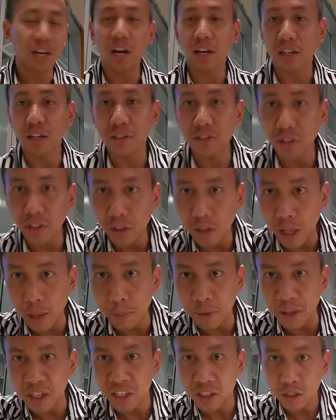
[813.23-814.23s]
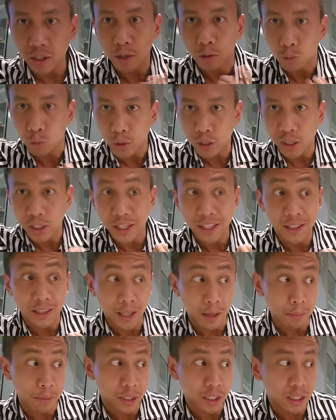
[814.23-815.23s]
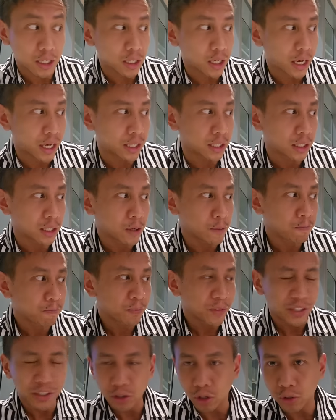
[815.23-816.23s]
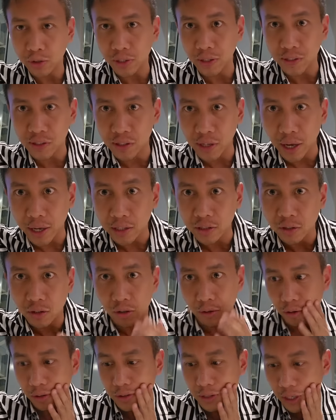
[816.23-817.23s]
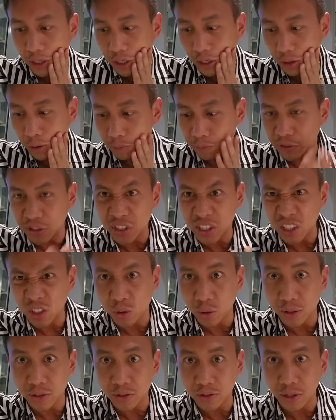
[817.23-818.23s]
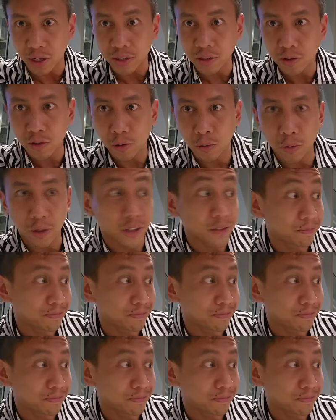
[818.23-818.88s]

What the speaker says: Yeah, because of the lemon. It's like really lemony and there's a zest. There's like a citrus zest to it.